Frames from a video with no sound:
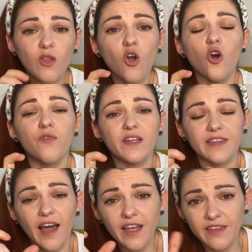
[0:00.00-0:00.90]

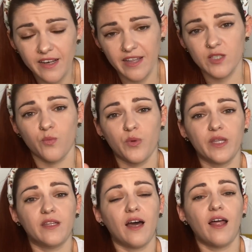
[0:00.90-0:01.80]
over-tiredness
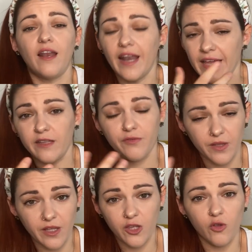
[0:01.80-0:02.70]
with late
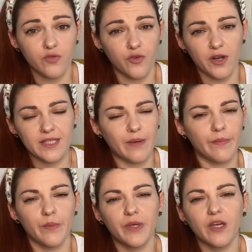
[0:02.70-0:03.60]
feeding cues, for
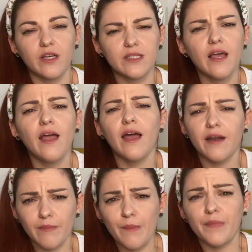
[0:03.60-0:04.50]
example, because
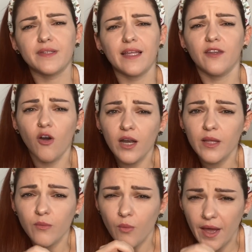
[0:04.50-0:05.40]
remember that the only
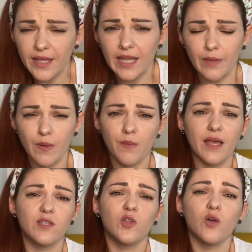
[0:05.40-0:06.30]
way that a baby
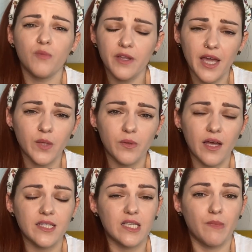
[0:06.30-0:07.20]
has to communicate with
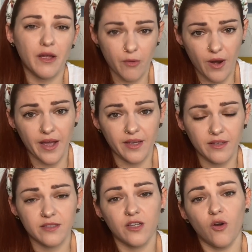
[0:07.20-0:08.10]
us is by crying.
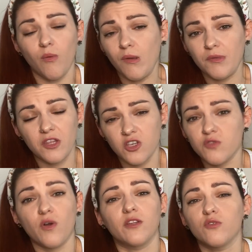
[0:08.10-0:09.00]
So maybe they're just
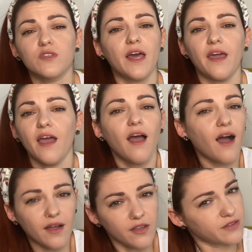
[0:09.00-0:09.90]
trying to say
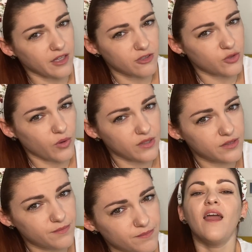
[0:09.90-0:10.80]
other things to
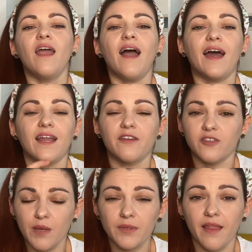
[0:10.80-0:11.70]
us. Another
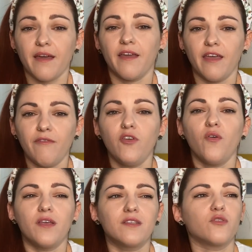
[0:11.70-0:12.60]
tip that I can give you
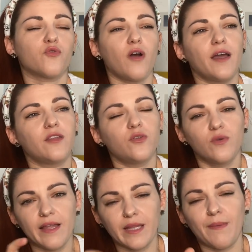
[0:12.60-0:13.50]
is to try to
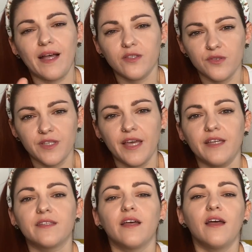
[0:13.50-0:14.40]
let them associate